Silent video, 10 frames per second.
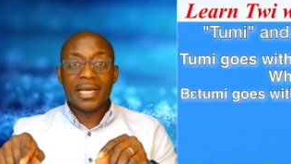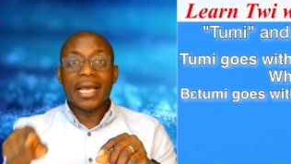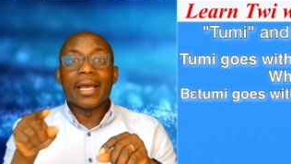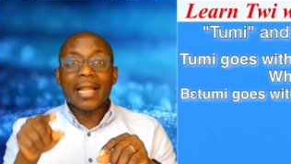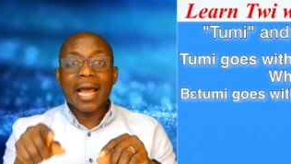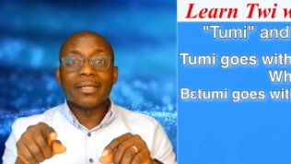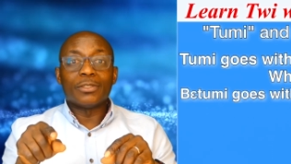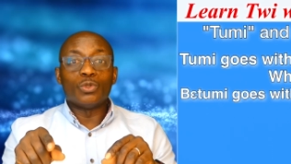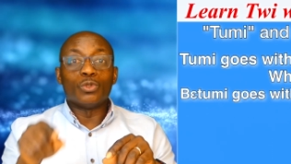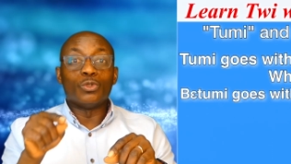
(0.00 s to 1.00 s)
And that is,
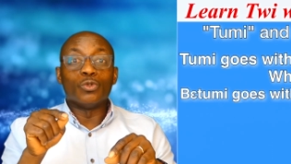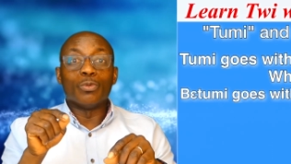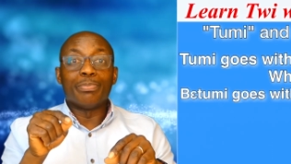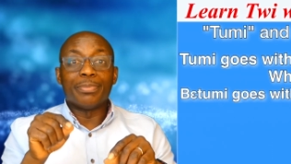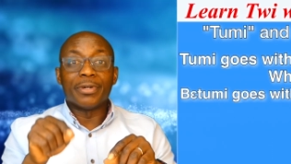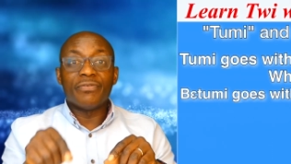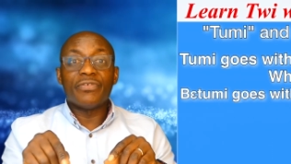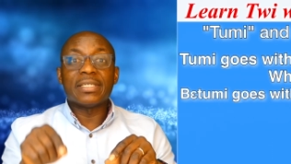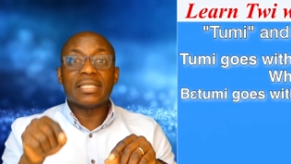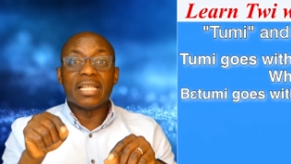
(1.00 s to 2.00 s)
you should
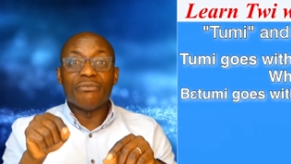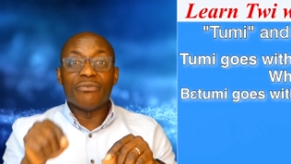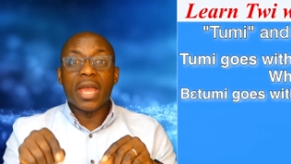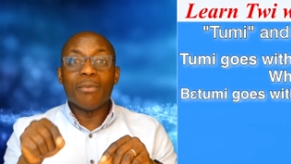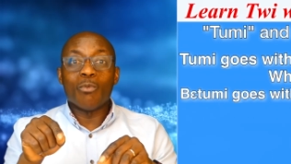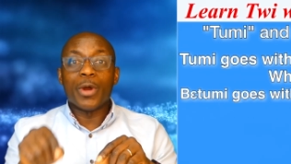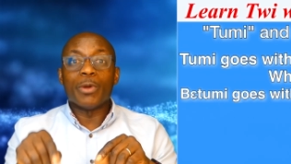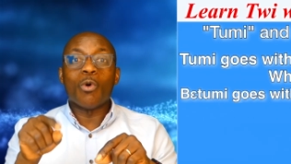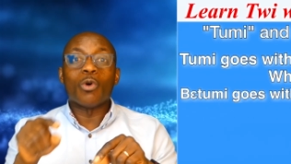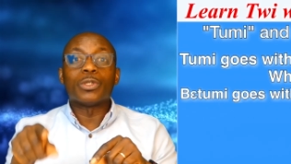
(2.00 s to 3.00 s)
preface the verb with
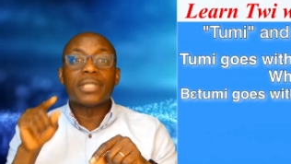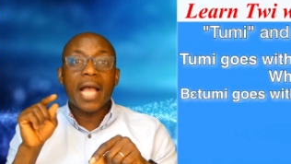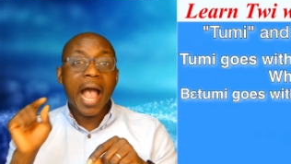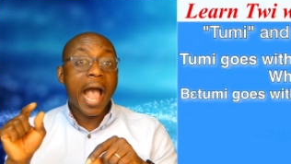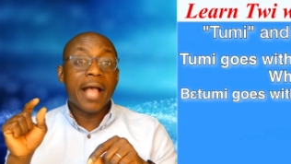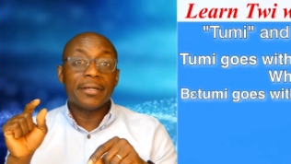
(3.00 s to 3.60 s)
what? Ah.